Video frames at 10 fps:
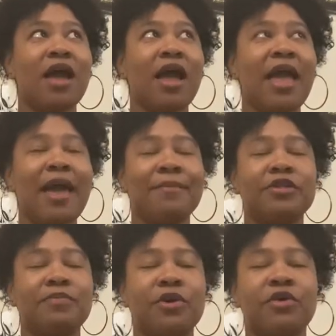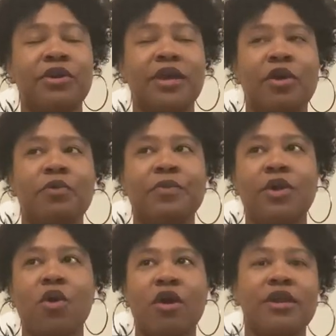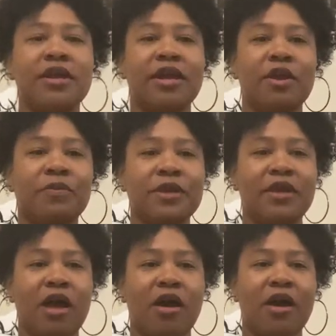atmosphere and a healthy heart and a healthy